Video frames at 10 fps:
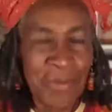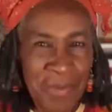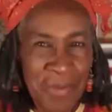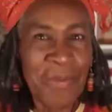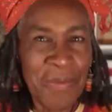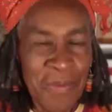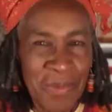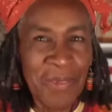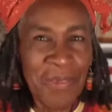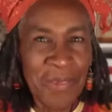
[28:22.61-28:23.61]
So I'm
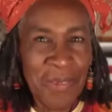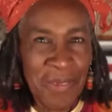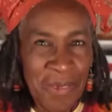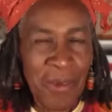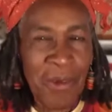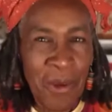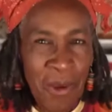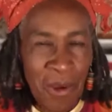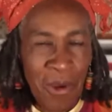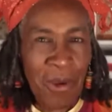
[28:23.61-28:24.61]
not sure whether the audience
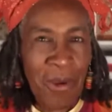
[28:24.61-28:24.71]
can visualize,